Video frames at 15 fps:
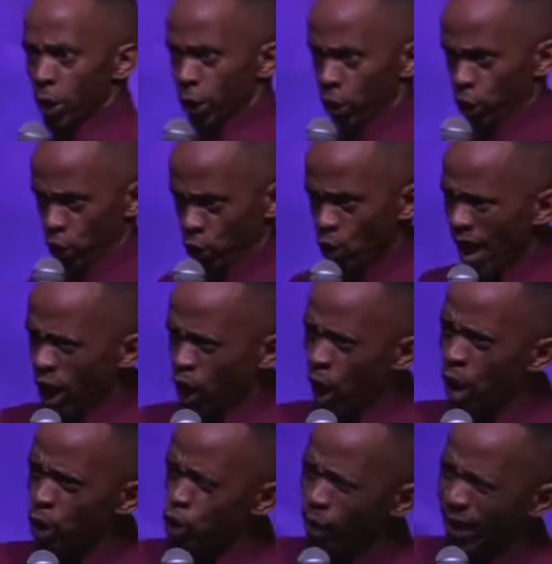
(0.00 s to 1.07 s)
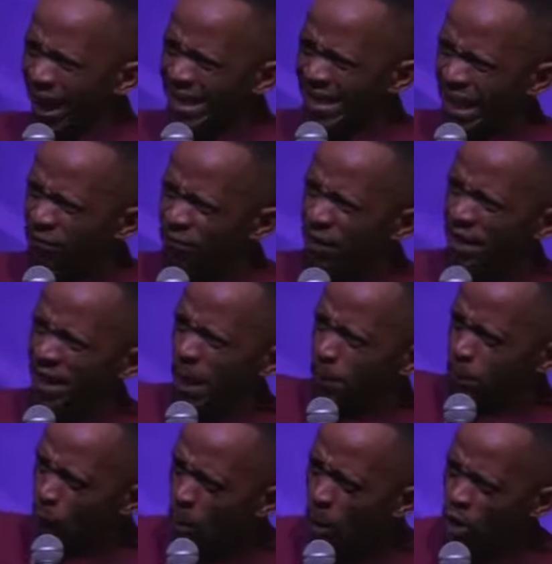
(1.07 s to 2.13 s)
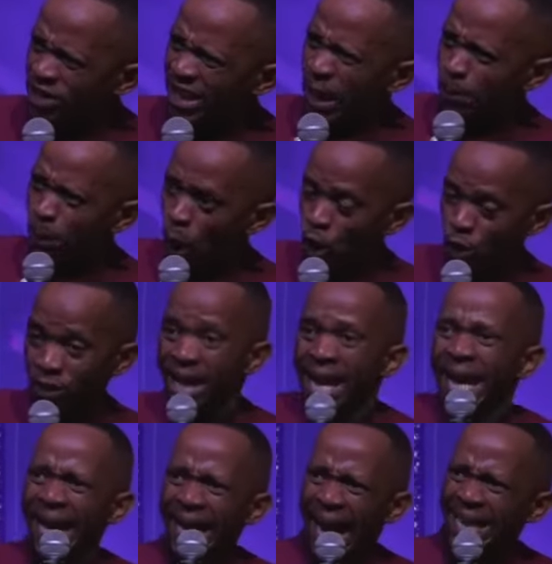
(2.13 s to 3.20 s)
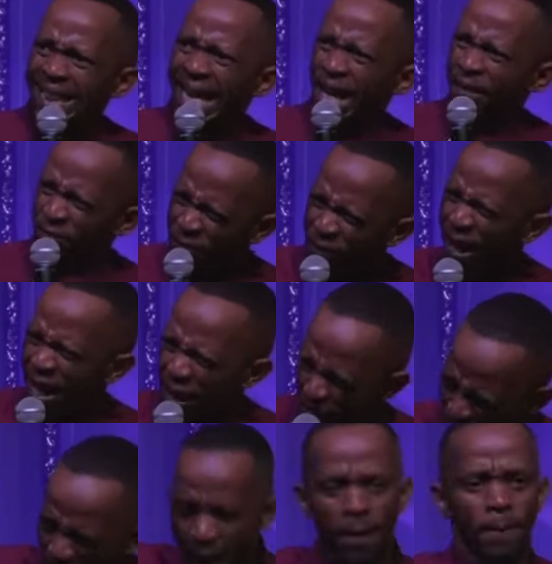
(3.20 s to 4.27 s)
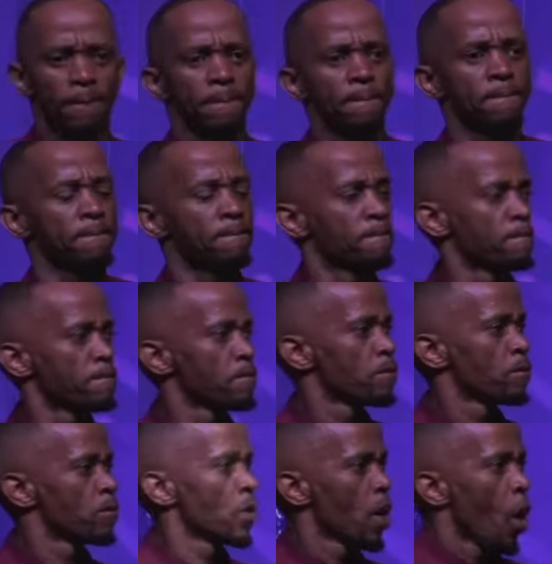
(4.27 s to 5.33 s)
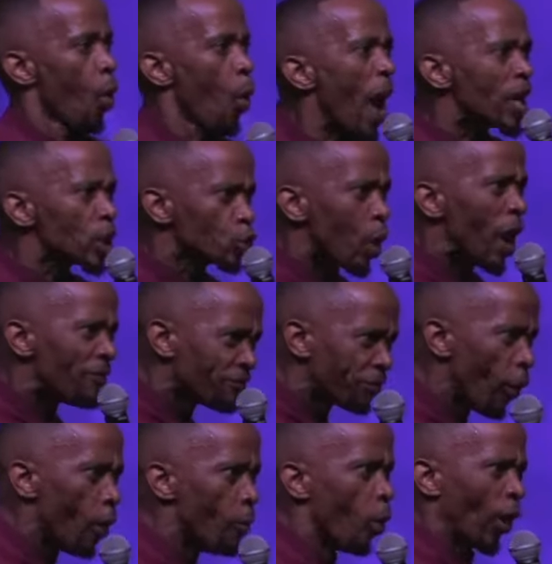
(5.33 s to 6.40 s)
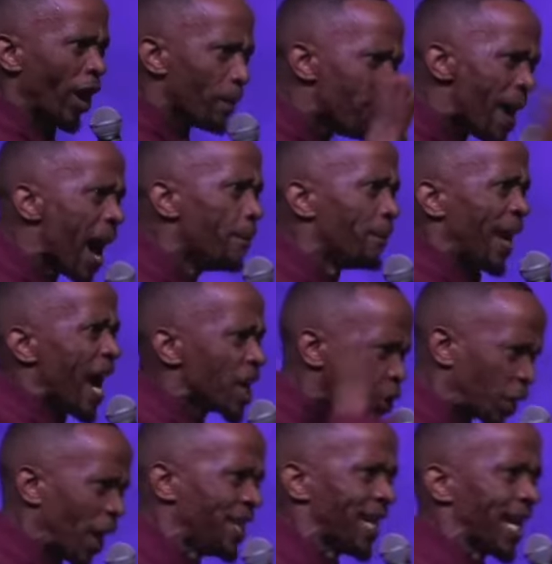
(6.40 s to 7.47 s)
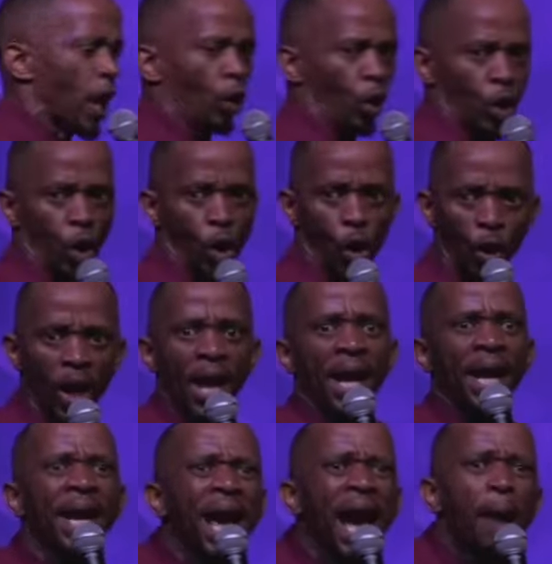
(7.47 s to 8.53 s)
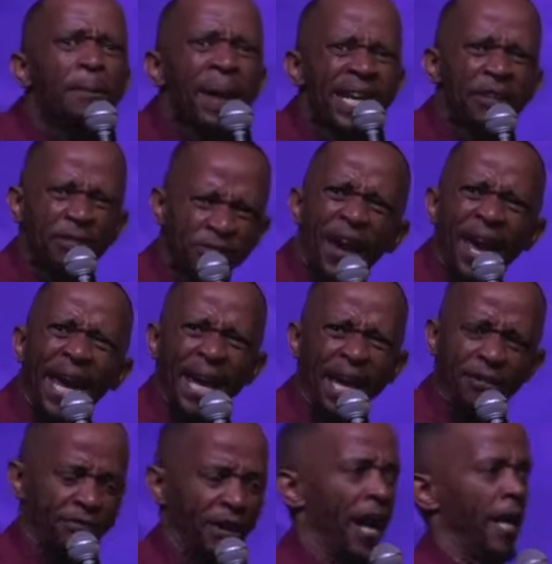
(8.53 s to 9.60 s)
You are going to get even a promotional post ngenxa ye favor. Once wavuma uyibambe agenda kaNkulunkulu, ihamba ne favor.